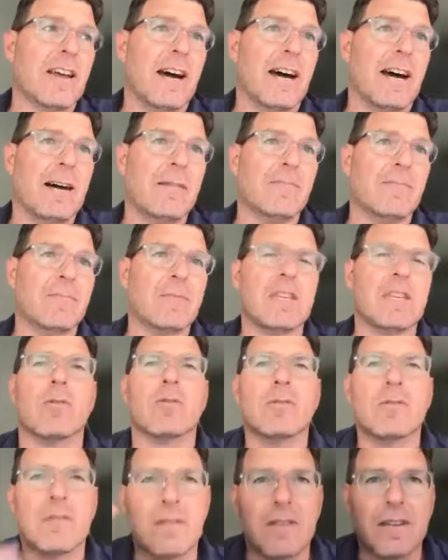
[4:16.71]

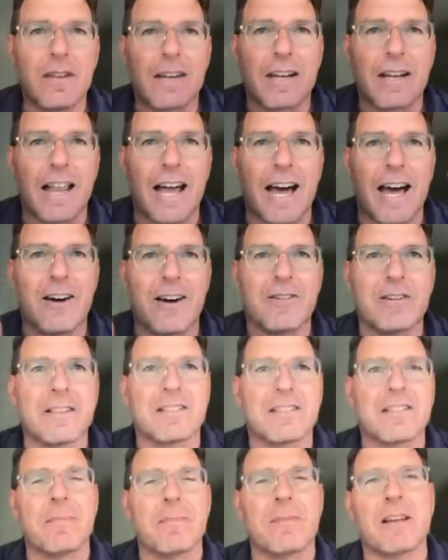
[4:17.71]
The cloud
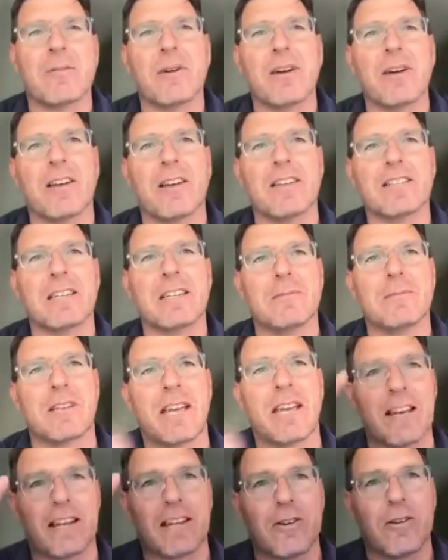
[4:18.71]
is something we all seem to
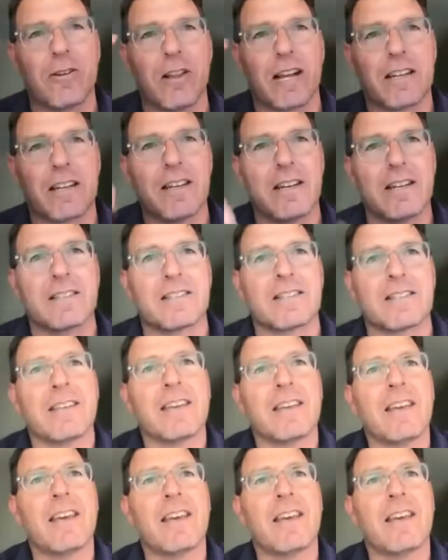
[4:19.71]
kind of go like this.